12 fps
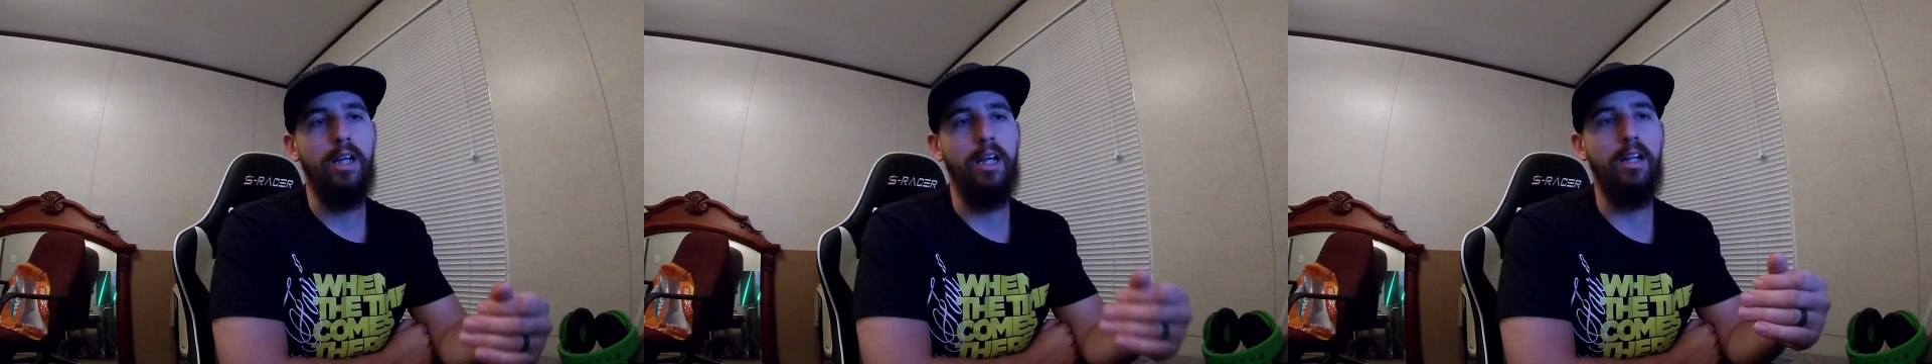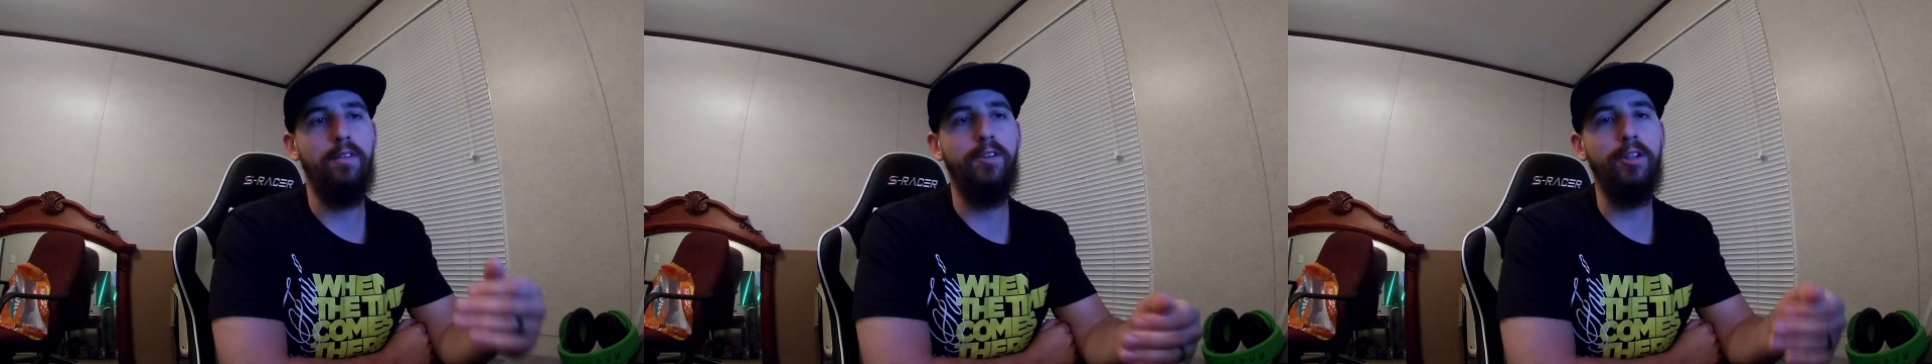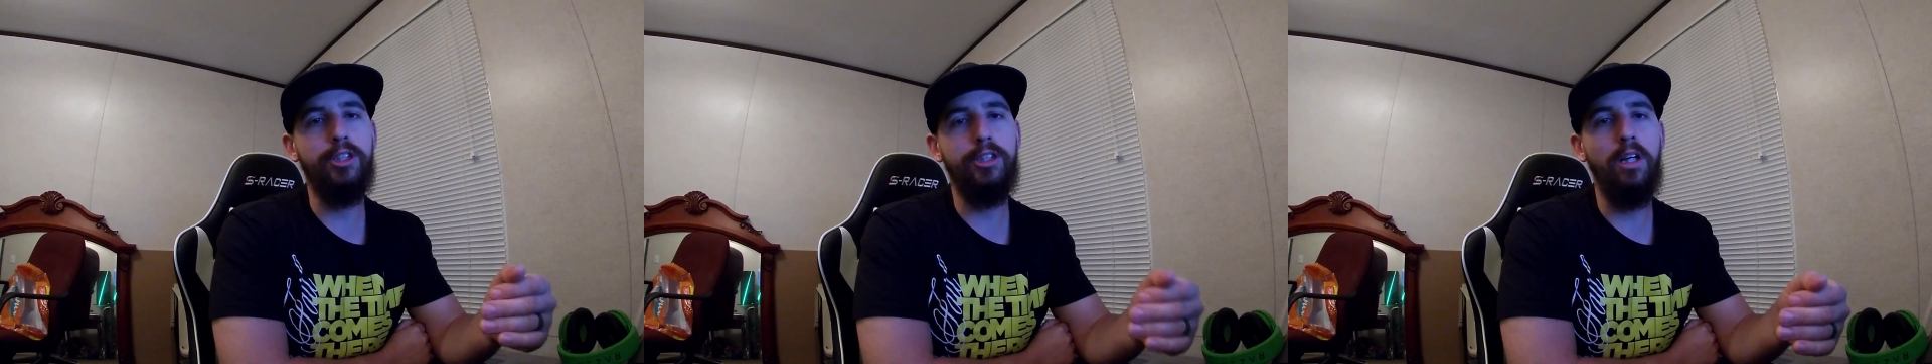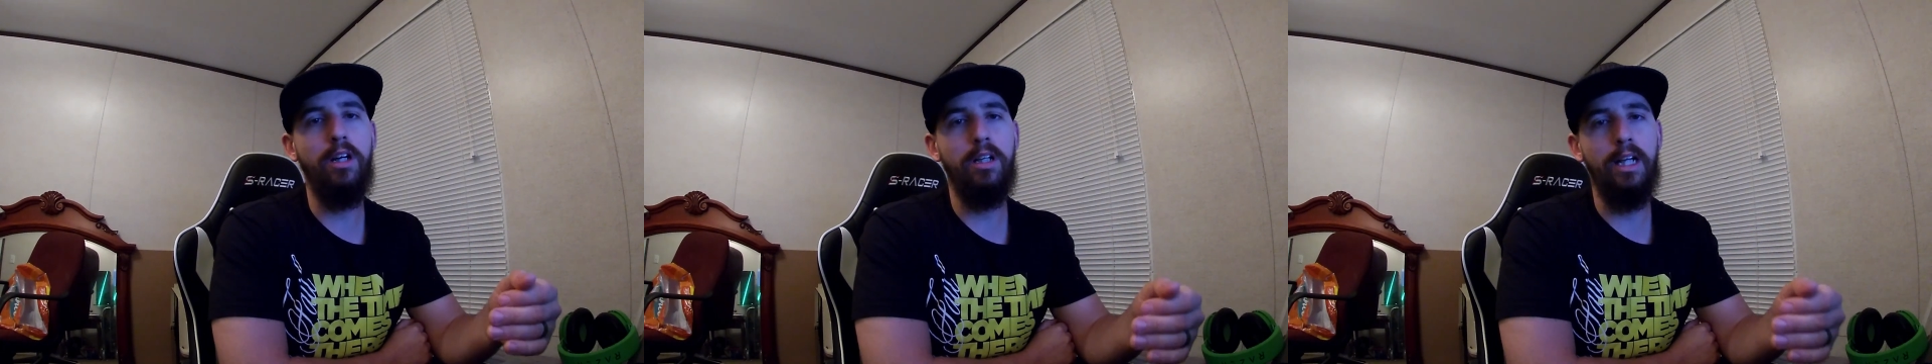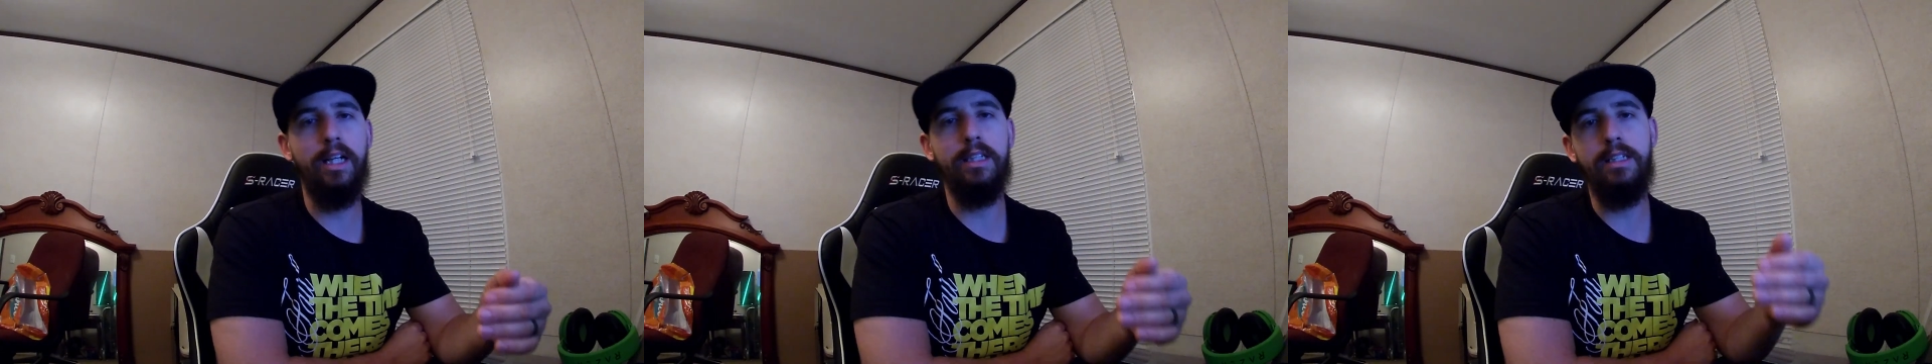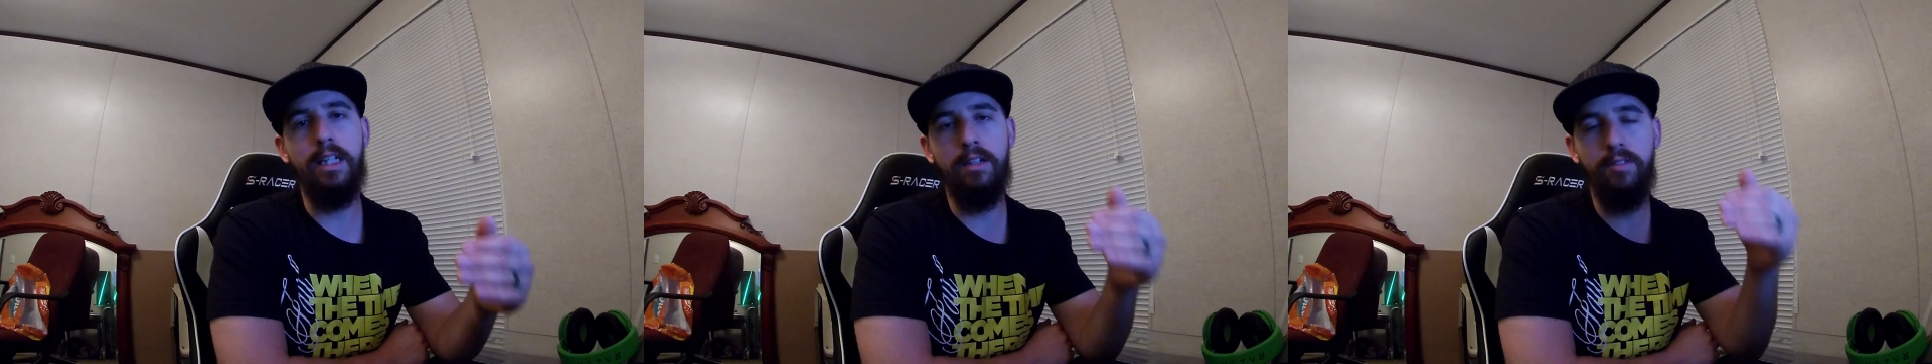And if you're stuck, like I
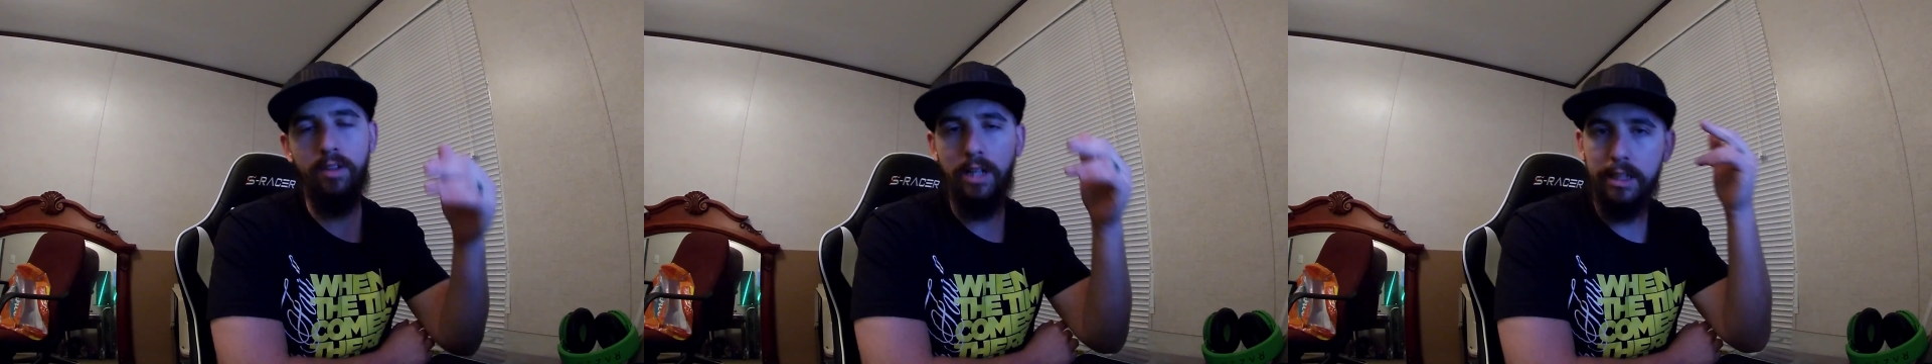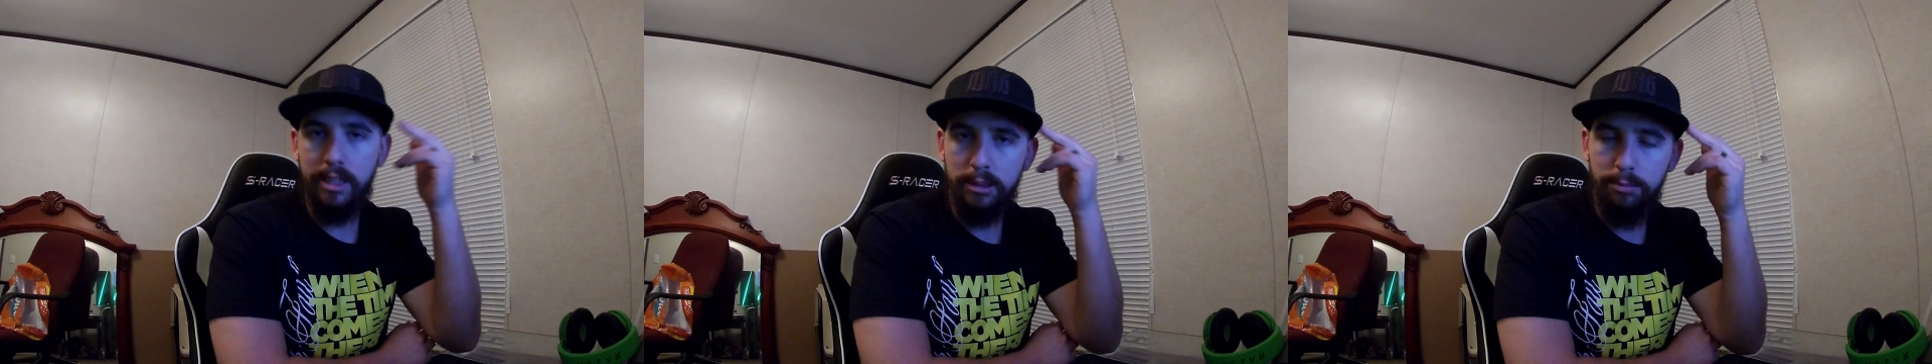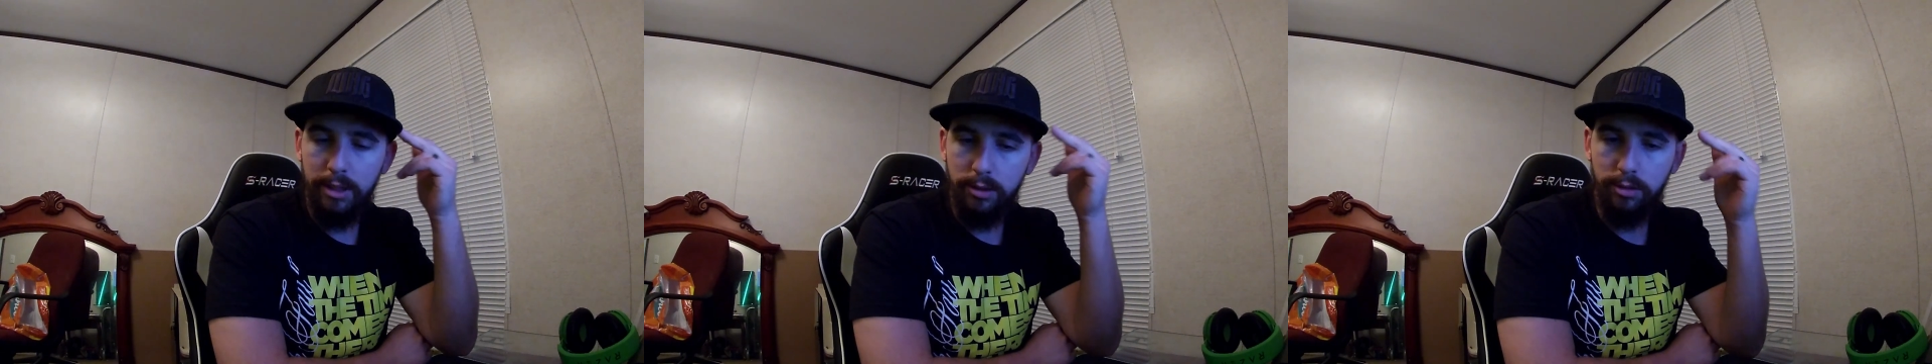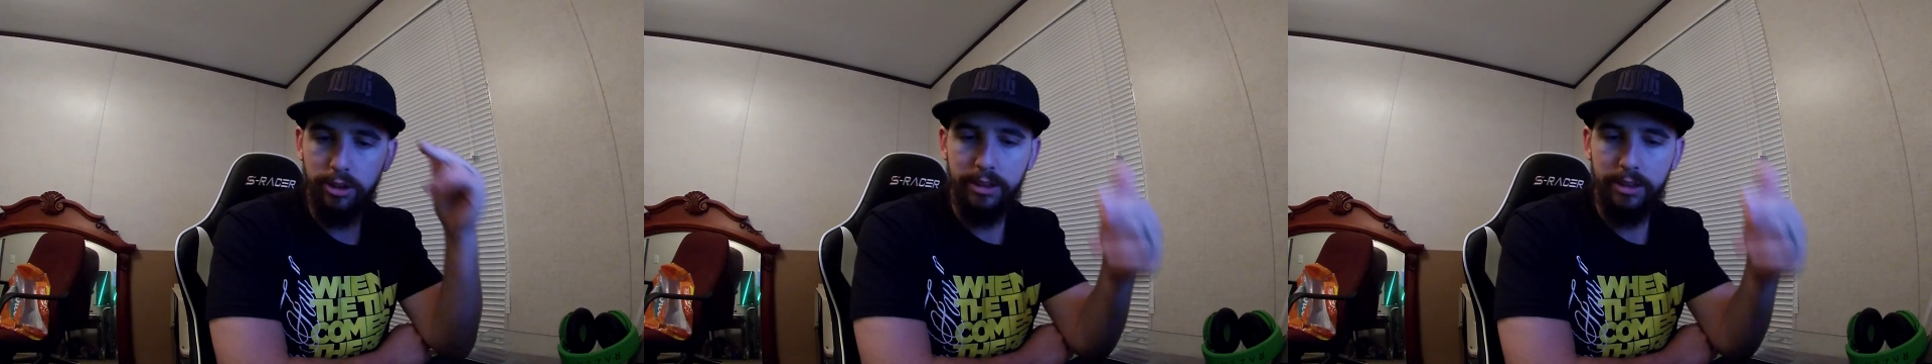said, if you got this mental